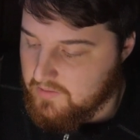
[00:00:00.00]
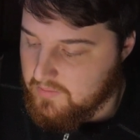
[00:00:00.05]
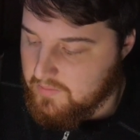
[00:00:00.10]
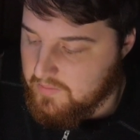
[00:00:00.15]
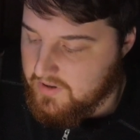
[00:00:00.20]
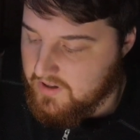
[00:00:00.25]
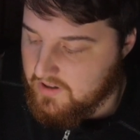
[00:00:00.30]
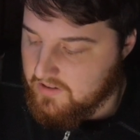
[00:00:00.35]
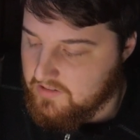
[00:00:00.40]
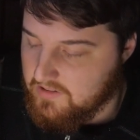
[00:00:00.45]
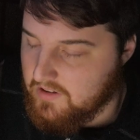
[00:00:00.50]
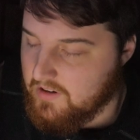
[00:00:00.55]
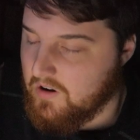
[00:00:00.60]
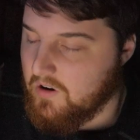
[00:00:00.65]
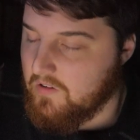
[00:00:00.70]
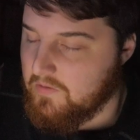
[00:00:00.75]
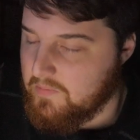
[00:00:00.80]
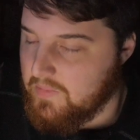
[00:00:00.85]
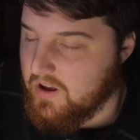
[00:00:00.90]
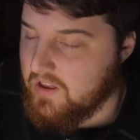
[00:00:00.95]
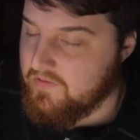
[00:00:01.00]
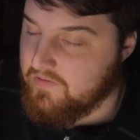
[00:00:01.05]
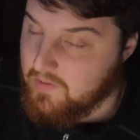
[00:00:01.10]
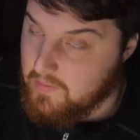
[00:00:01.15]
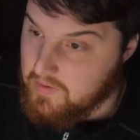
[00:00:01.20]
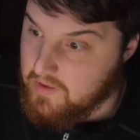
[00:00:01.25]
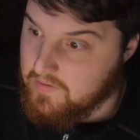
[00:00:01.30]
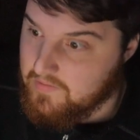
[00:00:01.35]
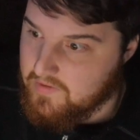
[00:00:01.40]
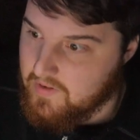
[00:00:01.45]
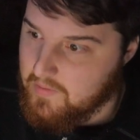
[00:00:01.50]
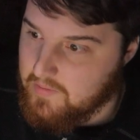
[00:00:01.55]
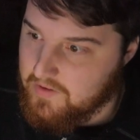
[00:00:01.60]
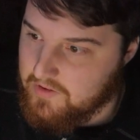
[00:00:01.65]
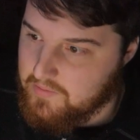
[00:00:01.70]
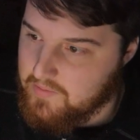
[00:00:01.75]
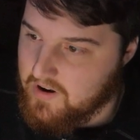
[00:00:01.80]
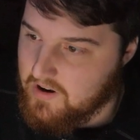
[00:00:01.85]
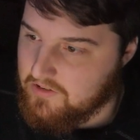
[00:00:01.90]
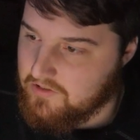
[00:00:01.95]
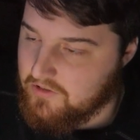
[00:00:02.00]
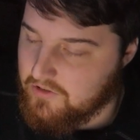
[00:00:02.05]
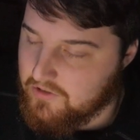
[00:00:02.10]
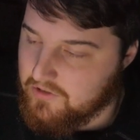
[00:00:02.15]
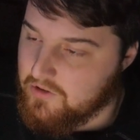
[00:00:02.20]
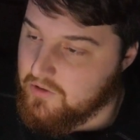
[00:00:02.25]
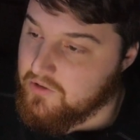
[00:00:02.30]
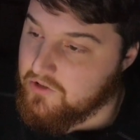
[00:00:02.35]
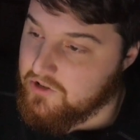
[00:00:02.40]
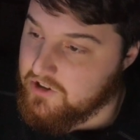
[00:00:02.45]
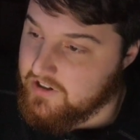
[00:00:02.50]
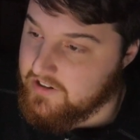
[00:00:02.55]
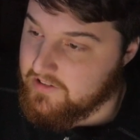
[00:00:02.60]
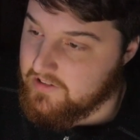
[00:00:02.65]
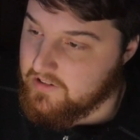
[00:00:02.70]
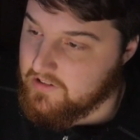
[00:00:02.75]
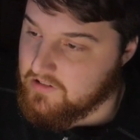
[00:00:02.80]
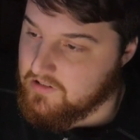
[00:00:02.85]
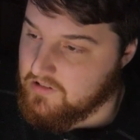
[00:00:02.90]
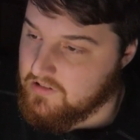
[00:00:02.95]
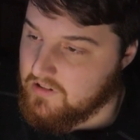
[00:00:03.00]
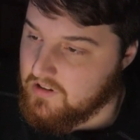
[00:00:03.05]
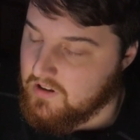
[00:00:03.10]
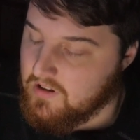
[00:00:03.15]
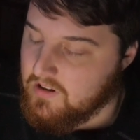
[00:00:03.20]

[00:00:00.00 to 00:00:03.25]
being sent off from this master to Jesus